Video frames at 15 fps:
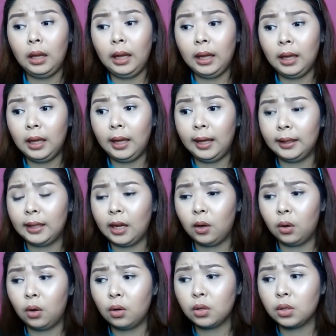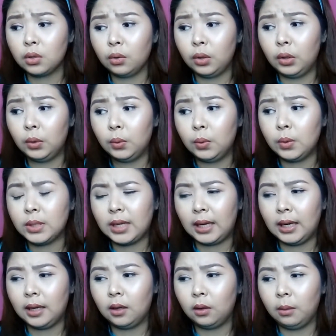And I also use a
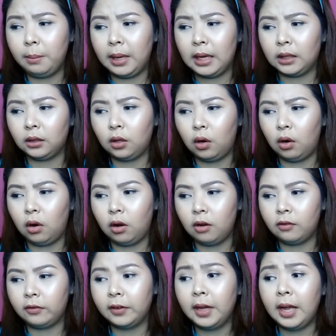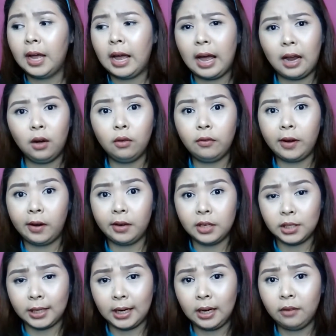little bit of aloe vera
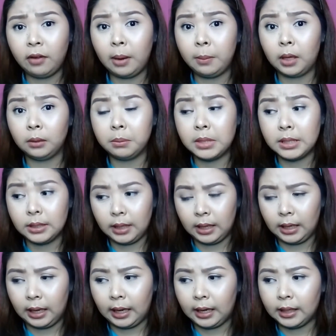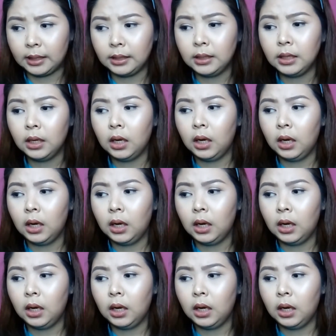gel if I'm not mistaken.